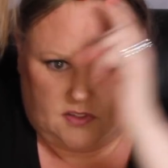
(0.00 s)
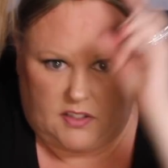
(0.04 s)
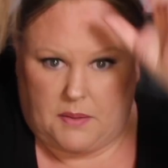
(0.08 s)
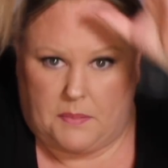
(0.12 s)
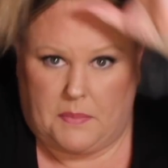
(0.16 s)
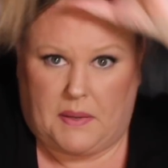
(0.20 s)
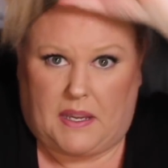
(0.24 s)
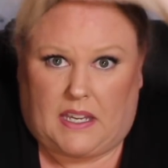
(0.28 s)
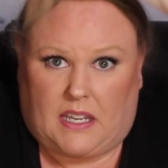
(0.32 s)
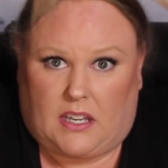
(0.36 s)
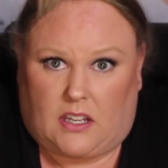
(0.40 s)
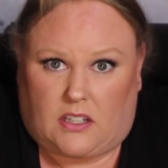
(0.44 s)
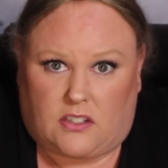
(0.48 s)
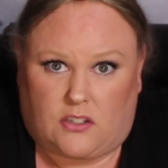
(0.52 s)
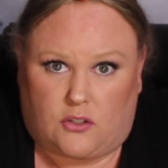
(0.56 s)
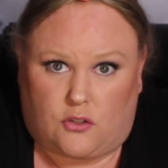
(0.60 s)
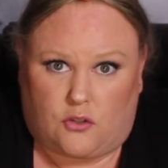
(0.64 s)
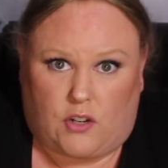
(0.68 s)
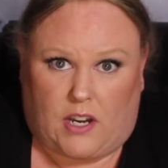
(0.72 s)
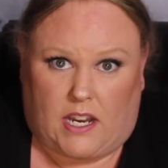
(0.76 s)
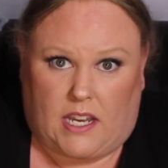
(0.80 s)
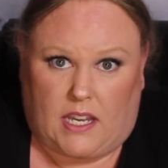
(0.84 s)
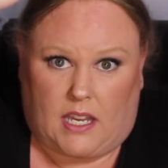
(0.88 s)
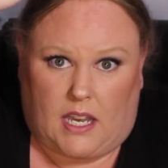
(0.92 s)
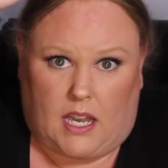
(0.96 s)
to make a
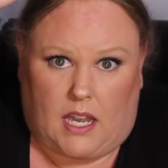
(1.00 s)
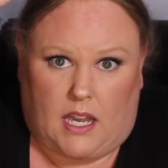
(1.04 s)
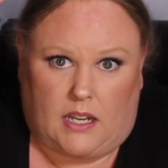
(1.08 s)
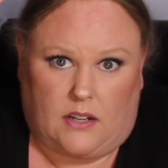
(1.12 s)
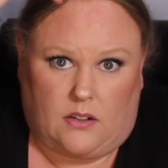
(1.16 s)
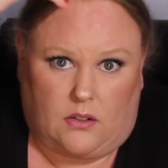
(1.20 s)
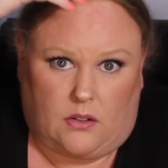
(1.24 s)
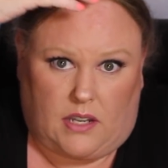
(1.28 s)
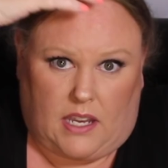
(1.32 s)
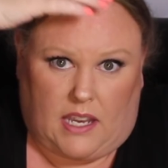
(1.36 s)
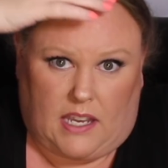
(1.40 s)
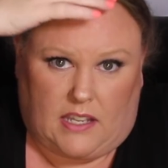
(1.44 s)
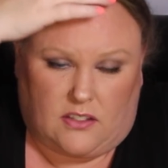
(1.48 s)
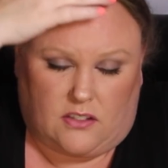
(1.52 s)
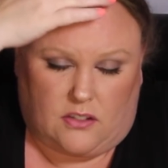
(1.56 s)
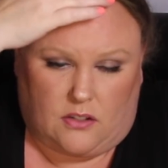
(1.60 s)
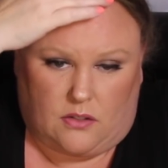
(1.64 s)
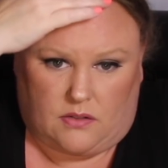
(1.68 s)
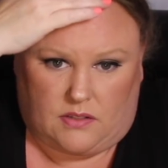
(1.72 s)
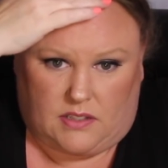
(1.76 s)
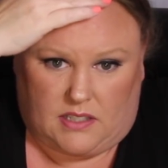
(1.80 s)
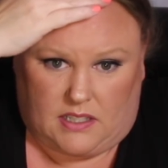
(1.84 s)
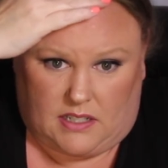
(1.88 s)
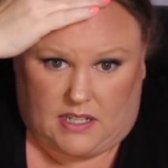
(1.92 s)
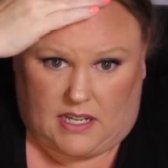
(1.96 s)
straight cut, okay? So
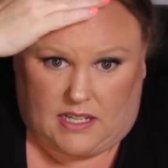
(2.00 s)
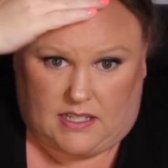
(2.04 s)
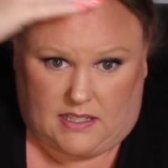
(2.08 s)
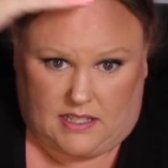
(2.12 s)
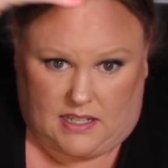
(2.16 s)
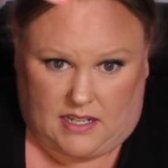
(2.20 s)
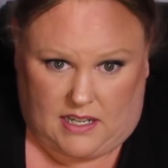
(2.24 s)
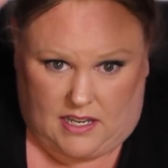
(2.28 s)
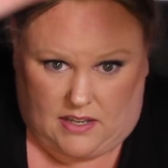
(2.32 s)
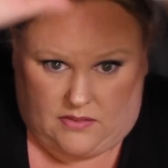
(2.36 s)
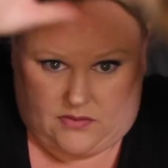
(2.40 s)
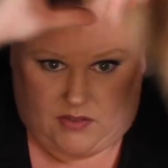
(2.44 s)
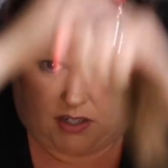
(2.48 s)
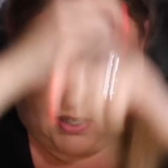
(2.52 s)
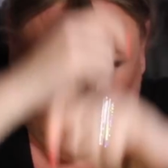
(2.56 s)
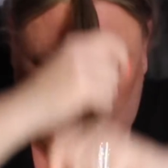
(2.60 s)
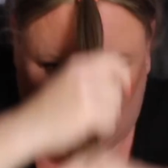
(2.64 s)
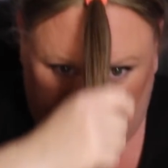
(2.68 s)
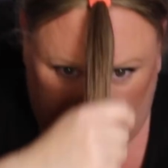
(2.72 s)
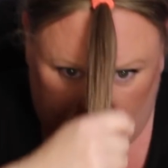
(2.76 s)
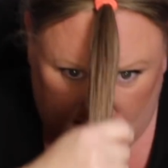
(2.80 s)
it's nice and even.